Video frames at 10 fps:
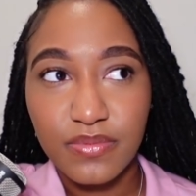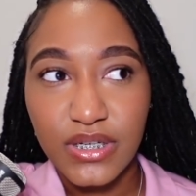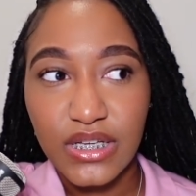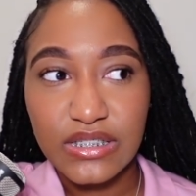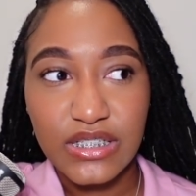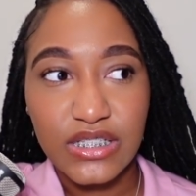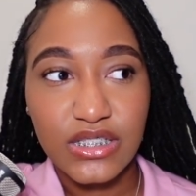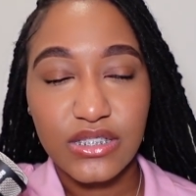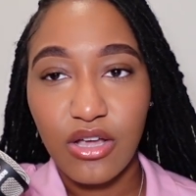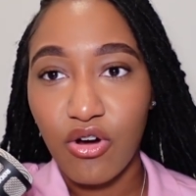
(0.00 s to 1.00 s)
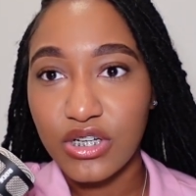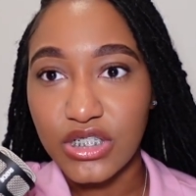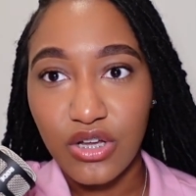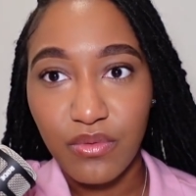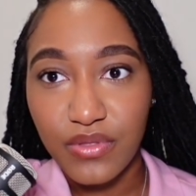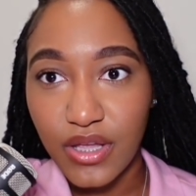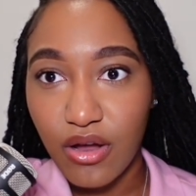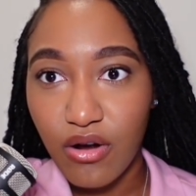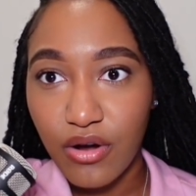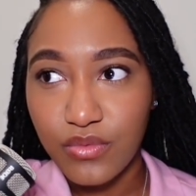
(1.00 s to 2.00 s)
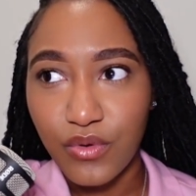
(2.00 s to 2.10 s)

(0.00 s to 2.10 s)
because it's hard to know where they are,